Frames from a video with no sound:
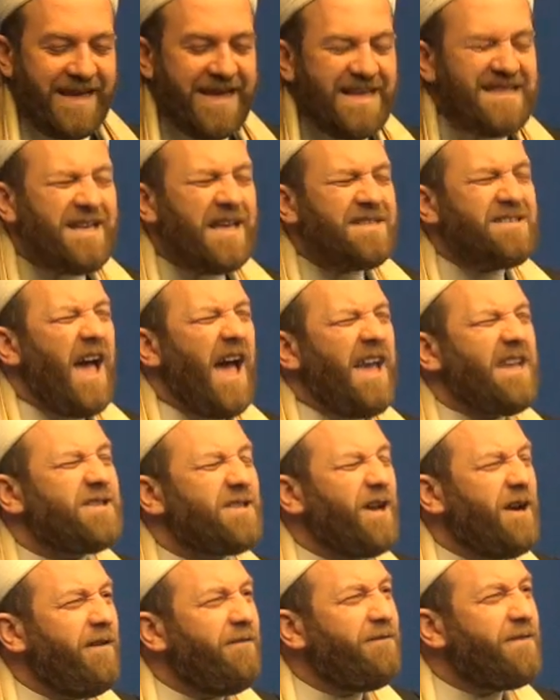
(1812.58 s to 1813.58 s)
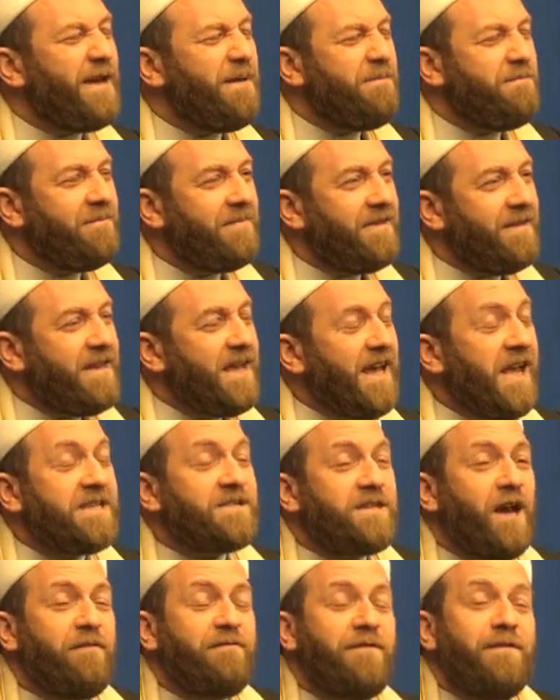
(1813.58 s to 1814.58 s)
He says, I served him. He
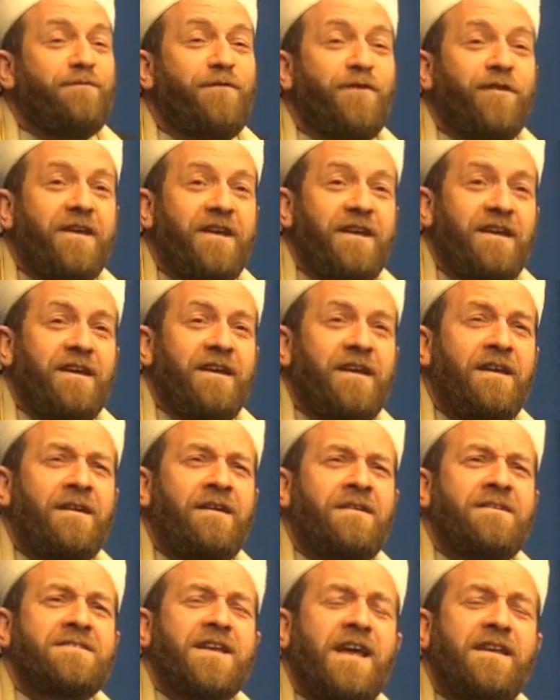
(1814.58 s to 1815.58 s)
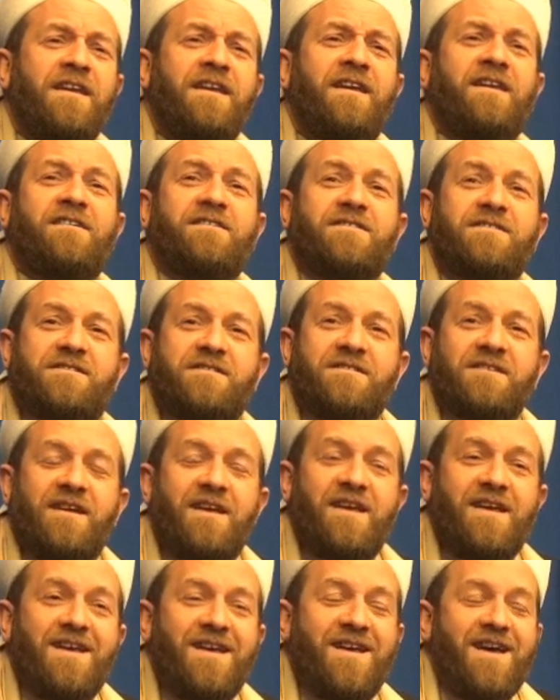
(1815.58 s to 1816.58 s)
served him for years and years
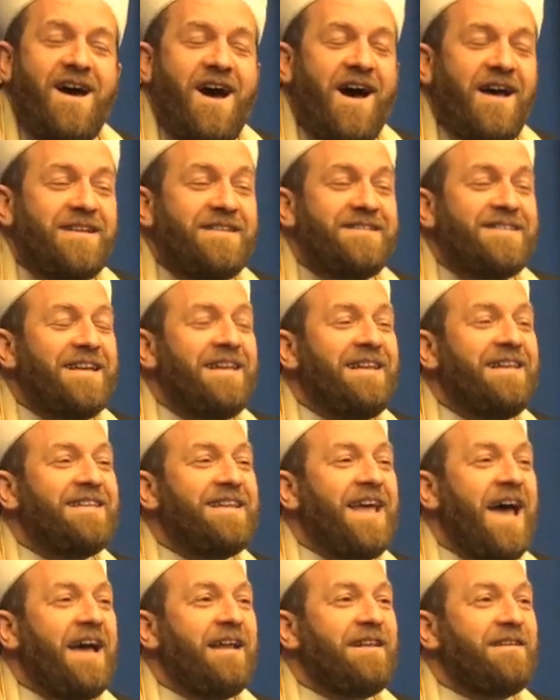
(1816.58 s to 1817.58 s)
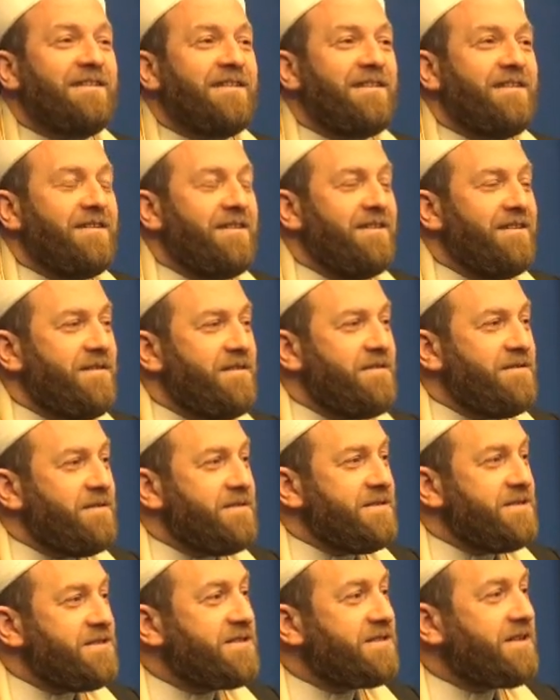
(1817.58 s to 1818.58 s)
until that
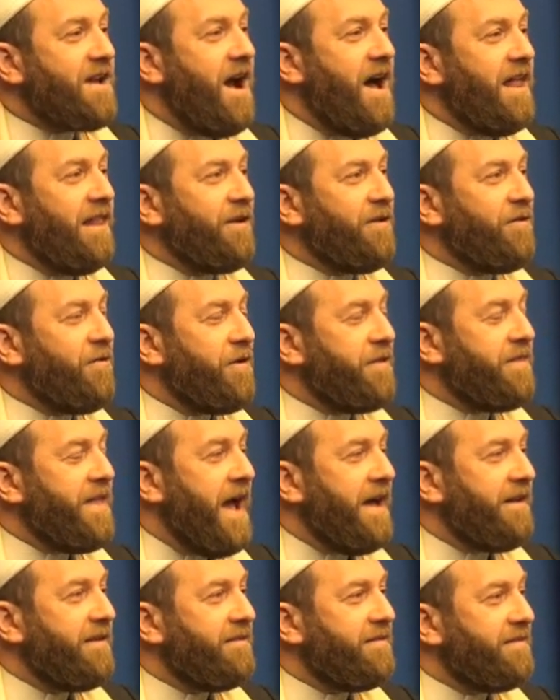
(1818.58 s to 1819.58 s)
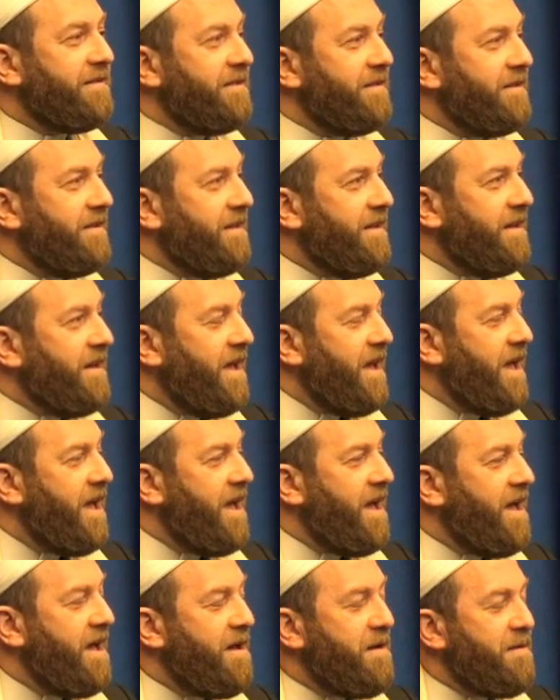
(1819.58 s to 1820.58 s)
scholar or that
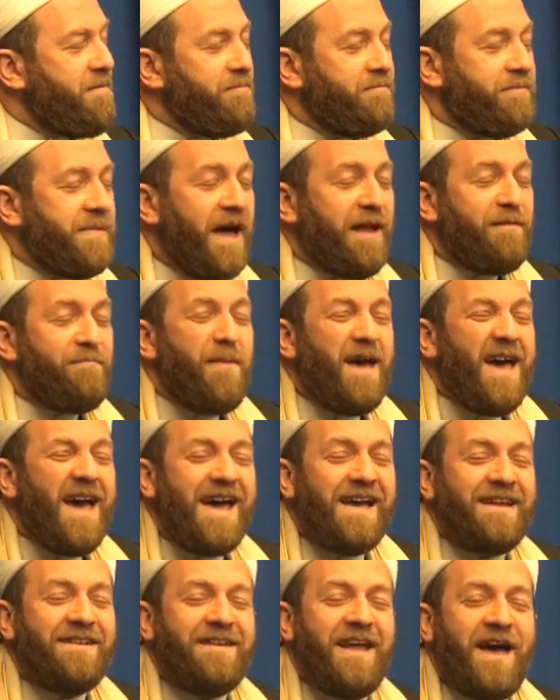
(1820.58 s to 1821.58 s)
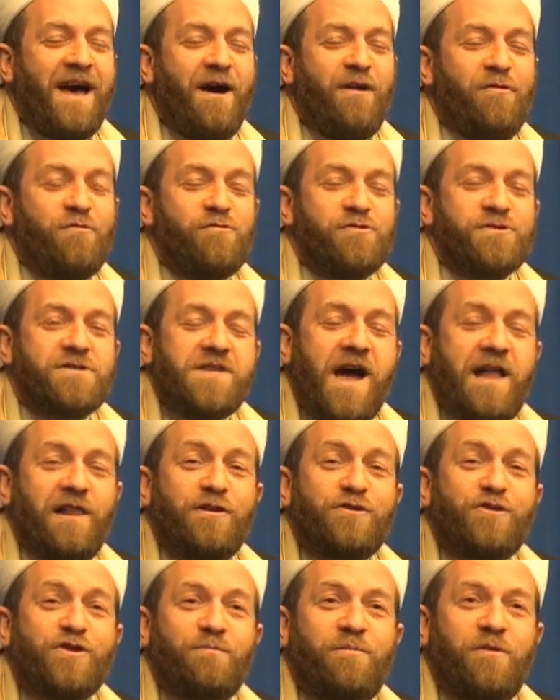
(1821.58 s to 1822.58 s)
that man now who is
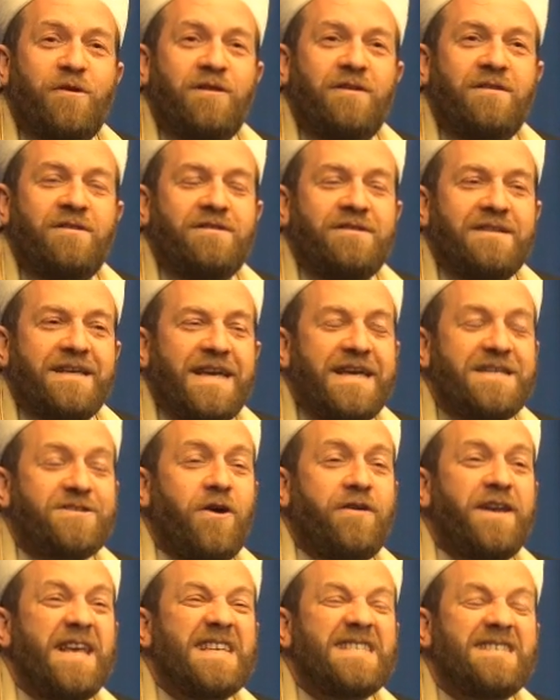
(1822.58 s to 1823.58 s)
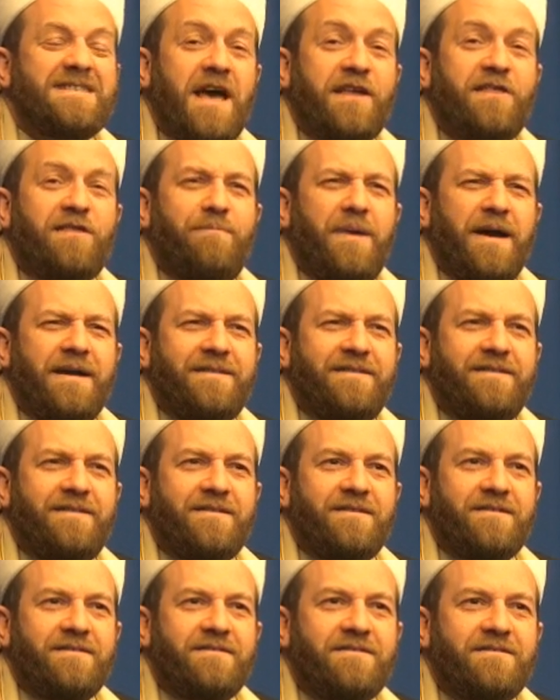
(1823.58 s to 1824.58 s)
knowledgeable is on his deathbed.